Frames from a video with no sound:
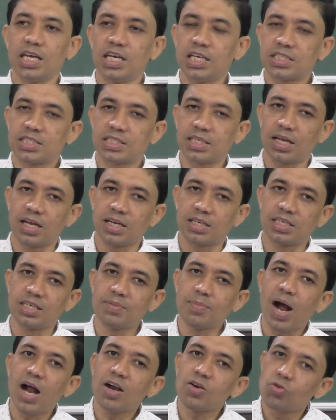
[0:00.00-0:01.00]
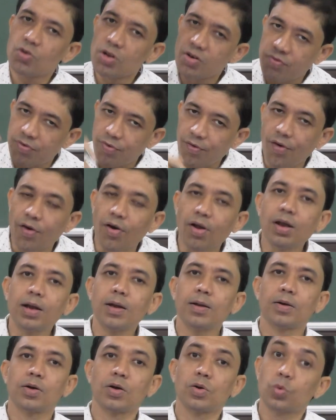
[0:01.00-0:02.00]
its uh, demand will fall
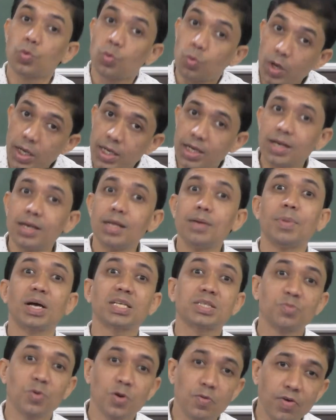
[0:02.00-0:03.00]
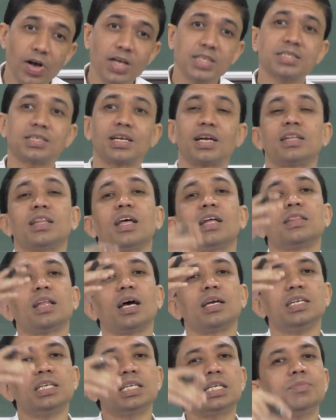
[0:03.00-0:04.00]
quickly much more faster than
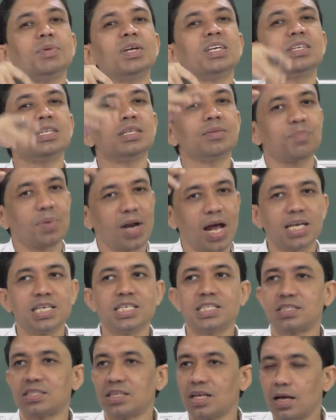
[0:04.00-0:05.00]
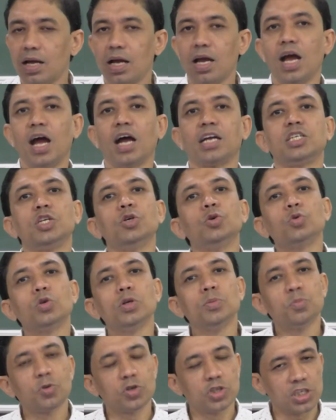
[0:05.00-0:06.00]
the increment in price uh, due to
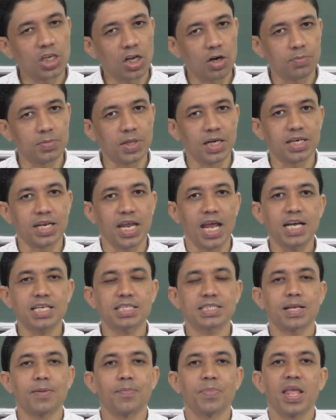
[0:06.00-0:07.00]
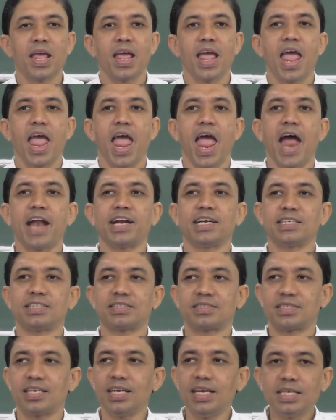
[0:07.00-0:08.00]
imposition of the tax
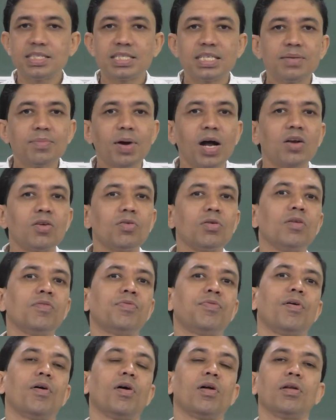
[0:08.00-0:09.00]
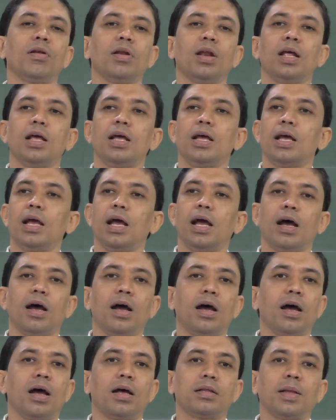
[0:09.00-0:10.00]
and since demand will fall
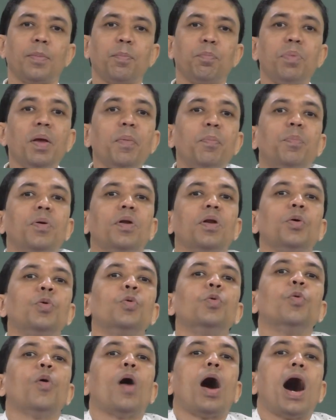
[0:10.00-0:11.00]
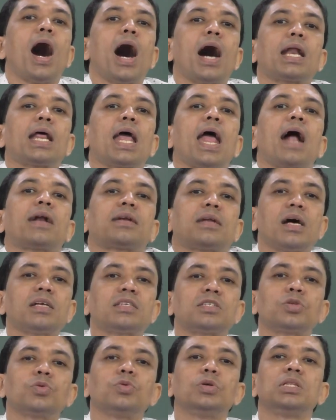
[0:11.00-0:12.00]
uh, the people who are
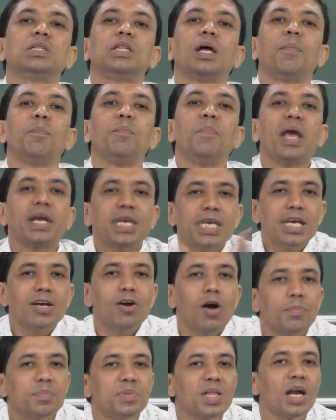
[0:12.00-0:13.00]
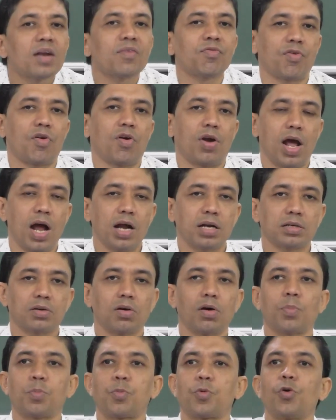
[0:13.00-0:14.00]
attached with the making of that product
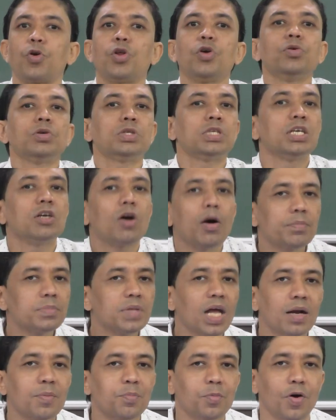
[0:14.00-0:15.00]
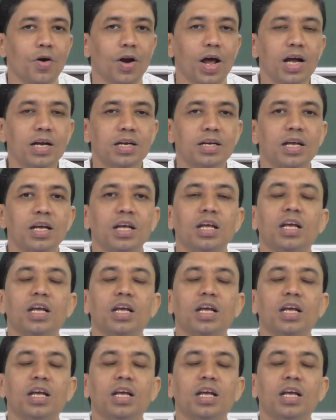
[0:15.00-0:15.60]
or producing of that product